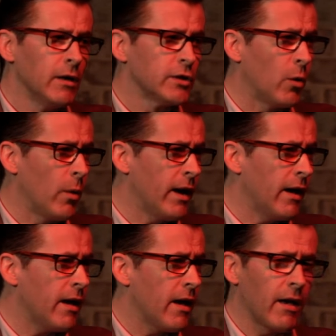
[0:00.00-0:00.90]
So when
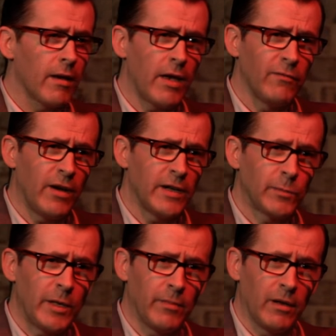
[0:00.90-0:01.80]
I
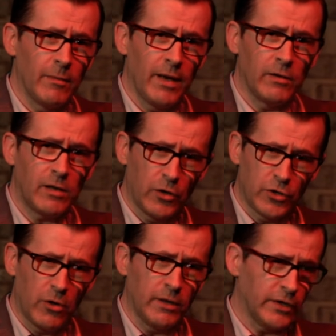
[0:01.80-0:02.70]
advise people about
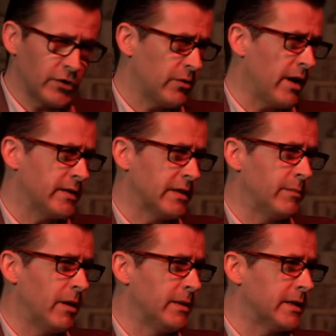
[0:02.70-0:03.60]
controlling stress in a
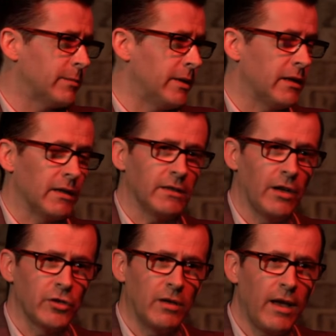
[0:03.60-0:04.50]
public speaking
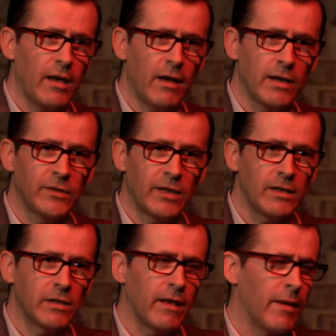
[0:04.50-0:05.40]
session, I kind of
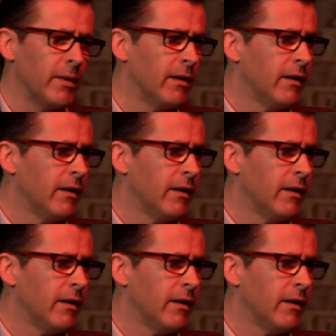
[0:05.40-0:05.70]
say to them,